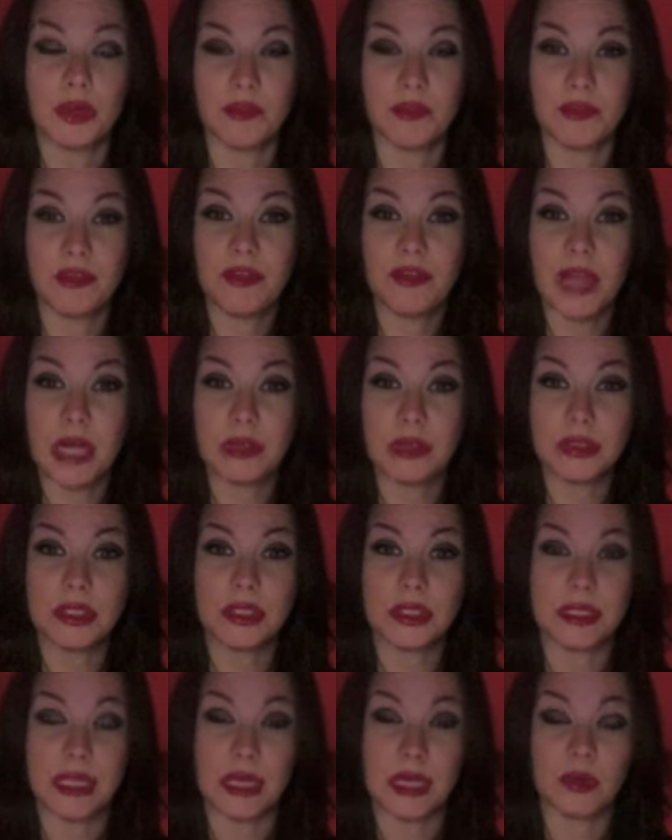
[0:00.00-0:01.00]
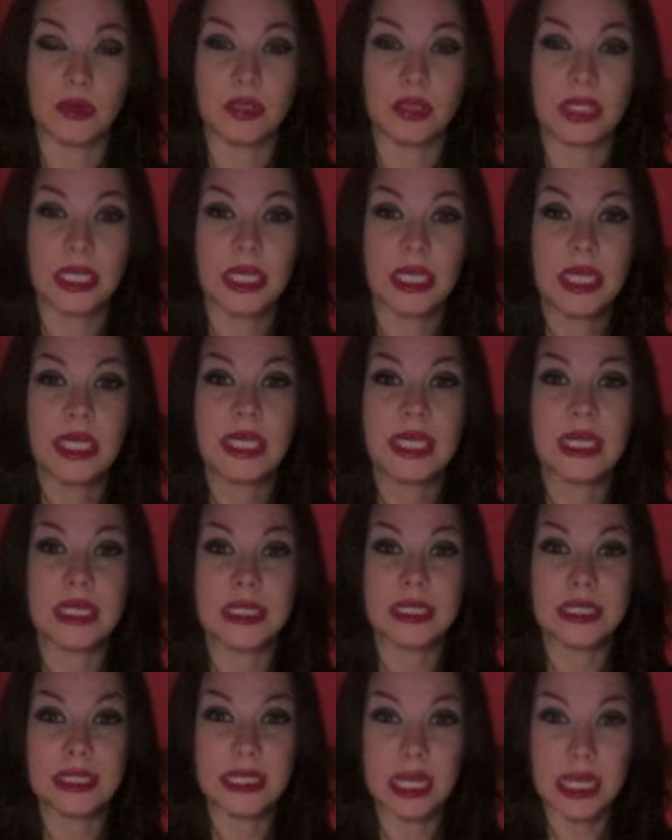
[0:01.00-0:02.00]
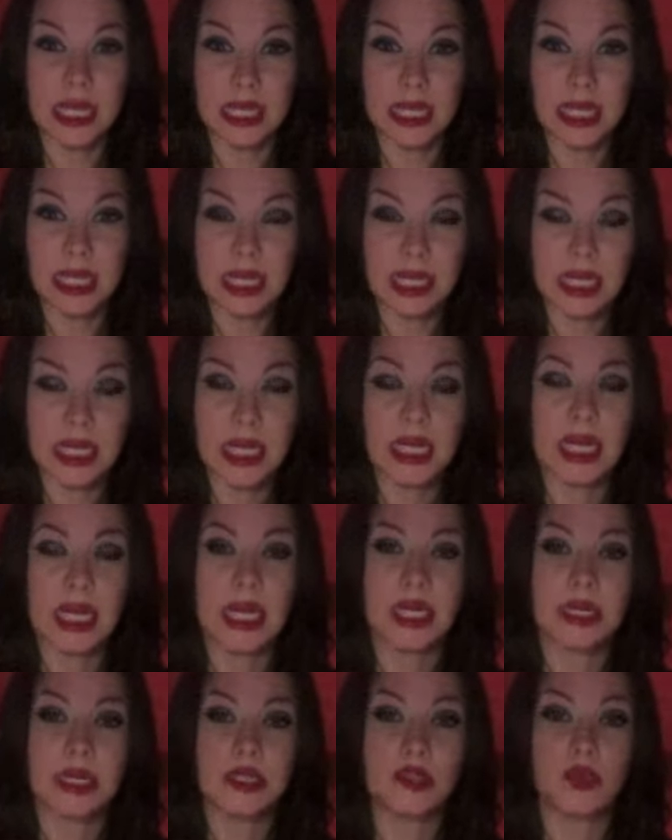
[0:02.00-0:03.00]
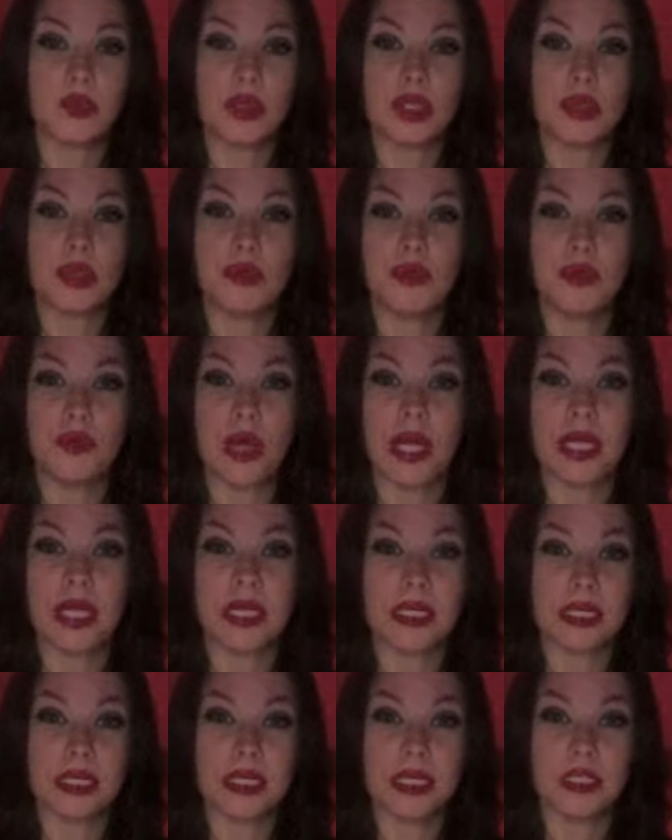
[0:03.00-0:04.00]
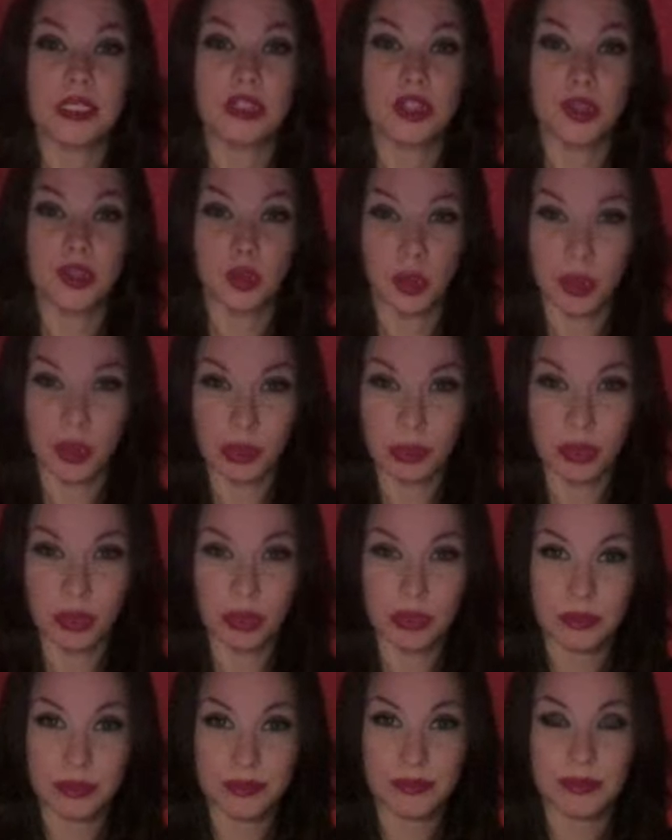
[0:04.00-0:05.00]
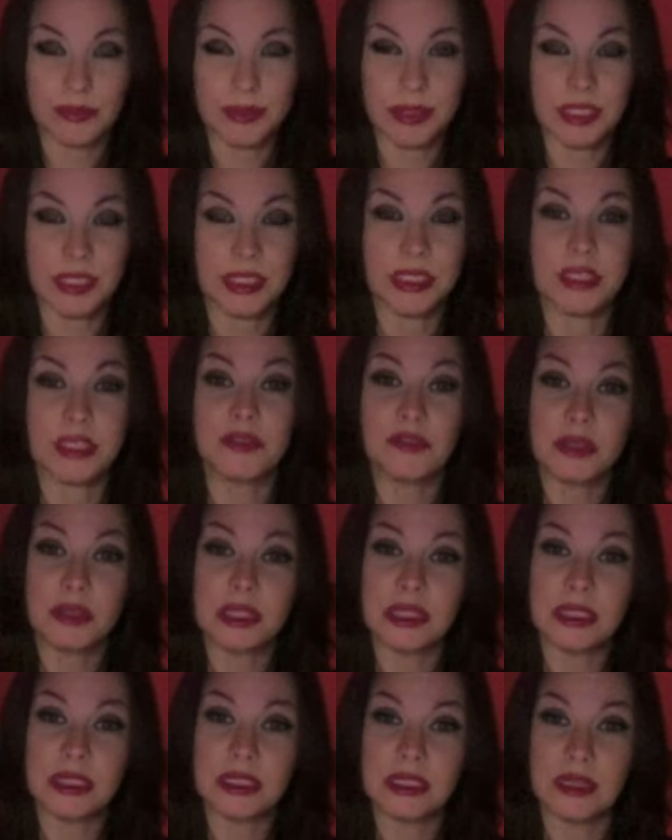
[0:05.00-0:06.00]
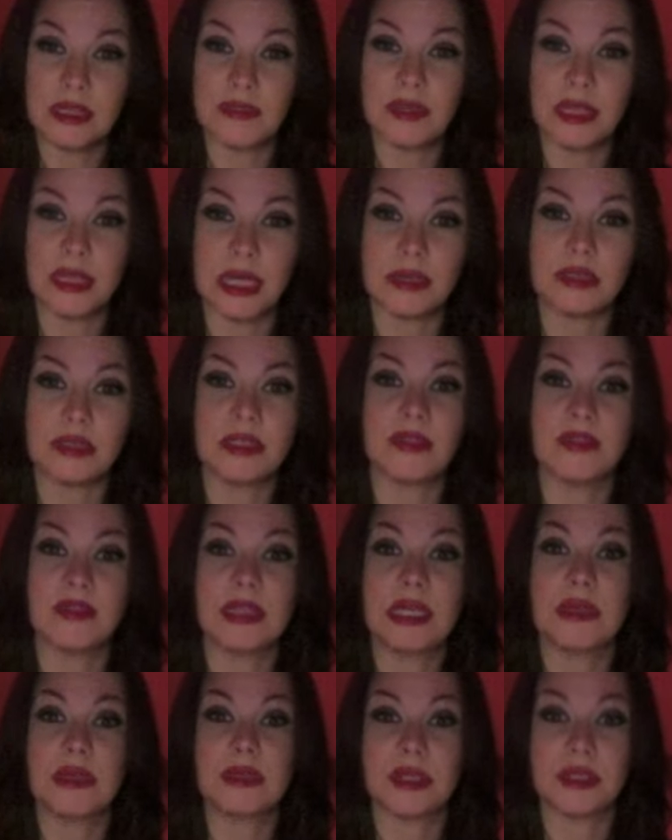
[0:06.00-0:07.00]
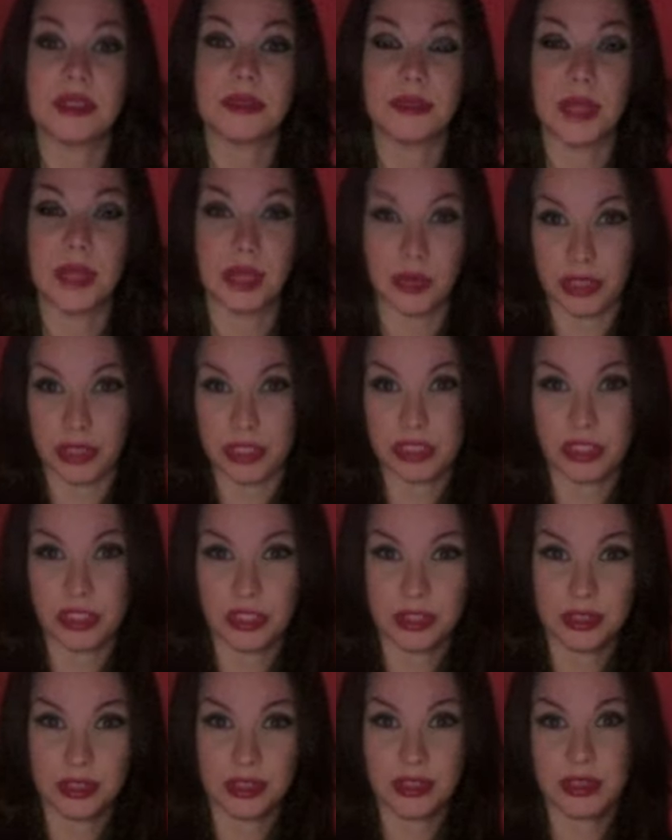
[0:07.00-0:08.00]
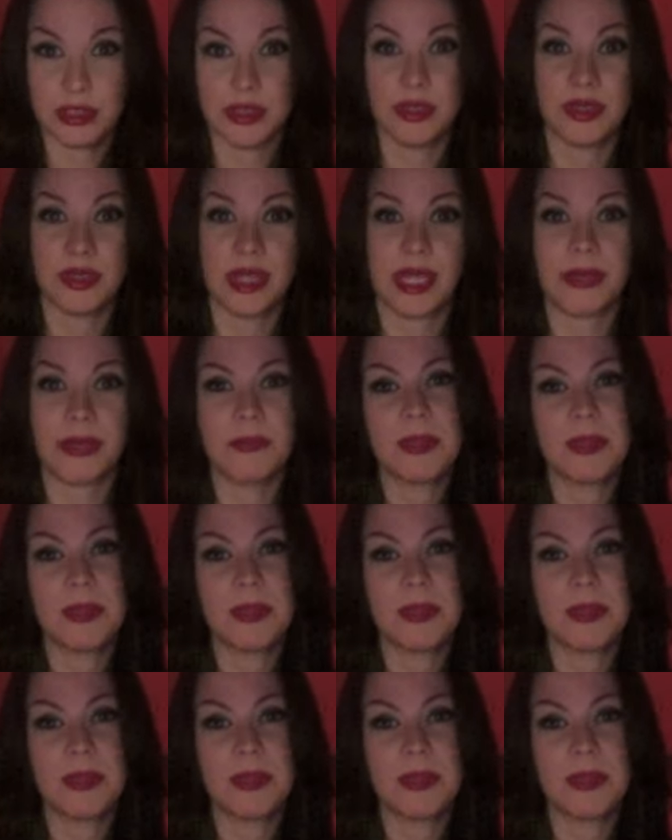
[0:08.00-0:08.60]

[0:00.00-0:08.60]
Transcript: Fifth house is not only it's dating, and it's what you find enjoyable. It's different than the seventh house. Seventh house is marriage, okay?